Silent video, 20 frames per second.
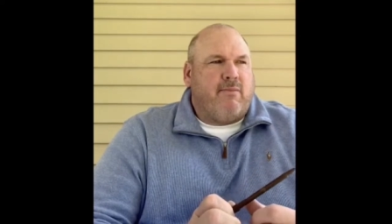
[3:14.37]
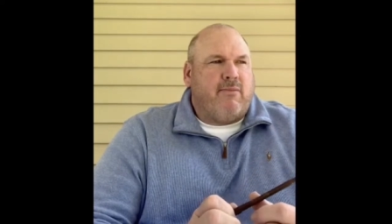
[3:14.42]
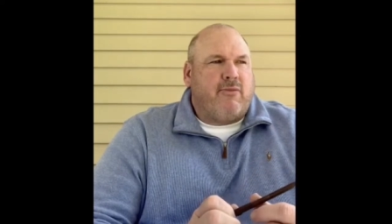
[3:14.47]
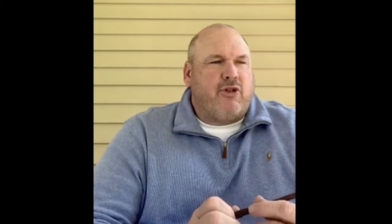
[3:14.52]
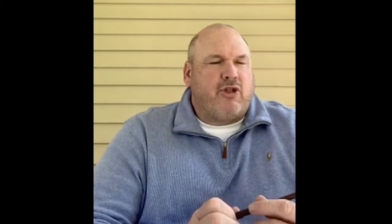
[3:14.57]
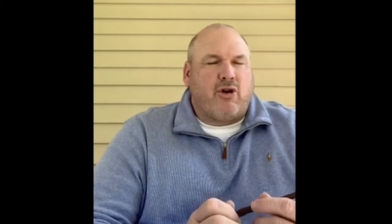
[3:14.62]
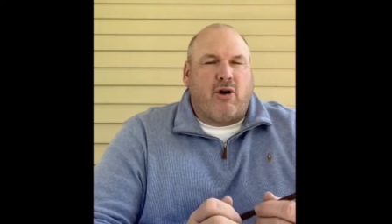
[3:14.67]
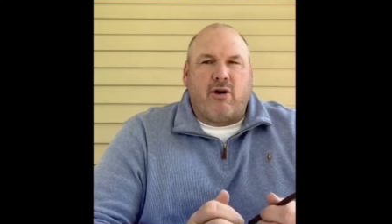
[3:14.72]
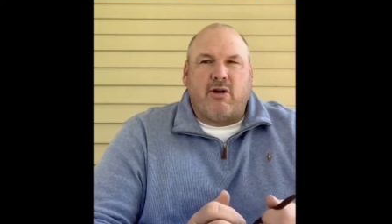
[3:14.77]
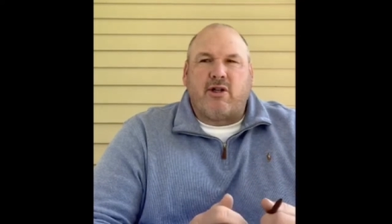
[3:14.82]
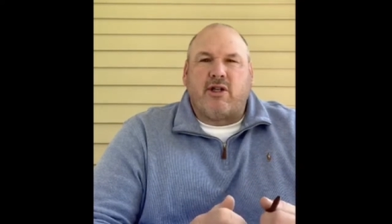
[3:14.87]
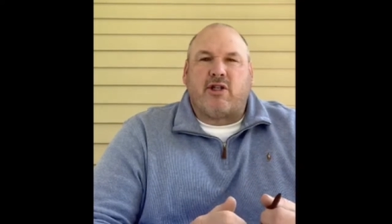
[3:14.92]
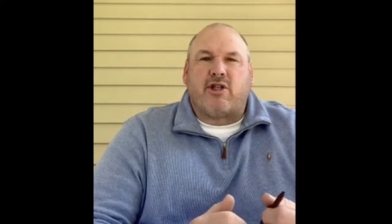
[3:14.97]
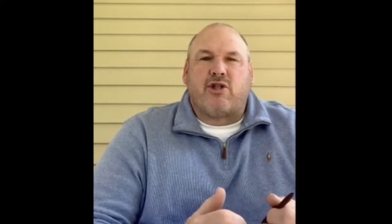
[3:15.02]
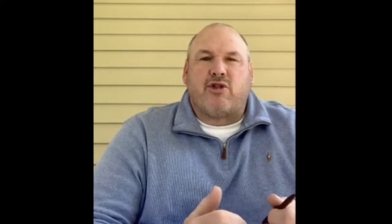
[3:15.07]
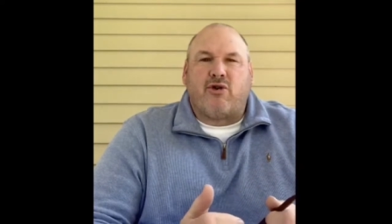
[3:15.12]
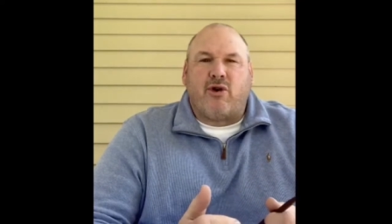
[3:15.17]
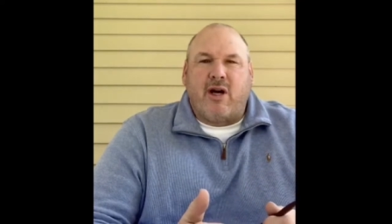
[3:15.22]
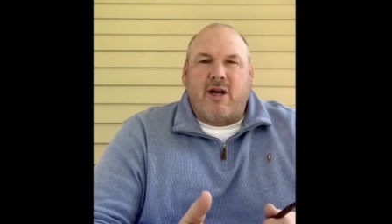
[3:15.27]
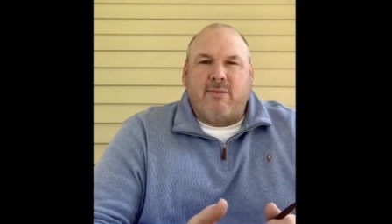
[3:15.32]
churches
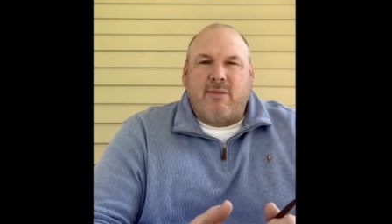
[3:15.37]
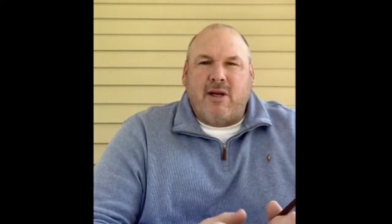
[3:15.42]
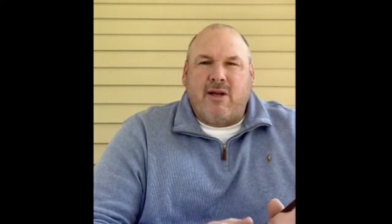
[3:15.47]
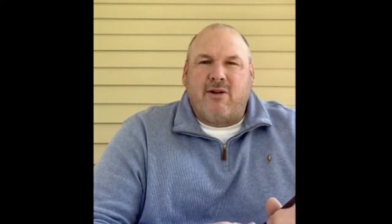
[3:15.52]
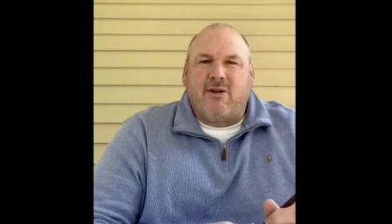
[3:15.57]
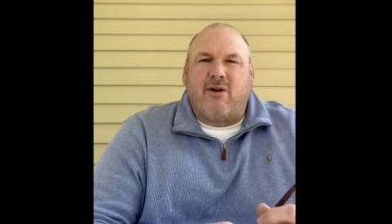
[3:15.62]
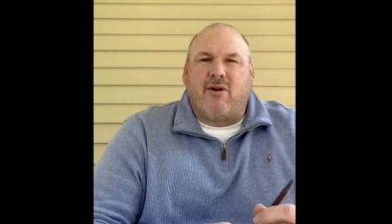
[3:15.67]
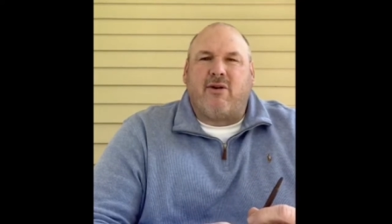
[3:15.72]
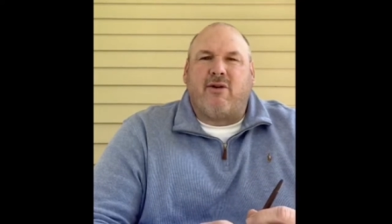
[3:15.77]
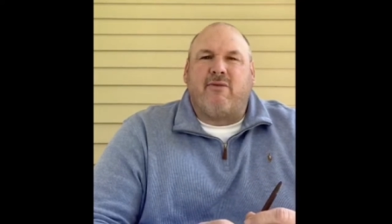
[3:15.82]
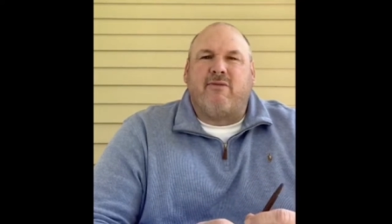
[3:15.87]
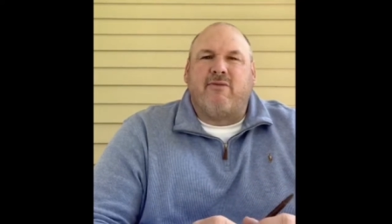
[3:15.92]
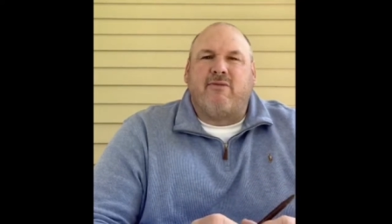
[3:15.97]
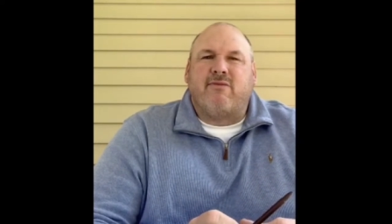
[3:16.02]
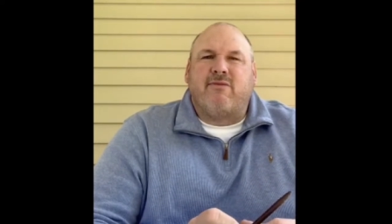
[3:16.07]
streaming their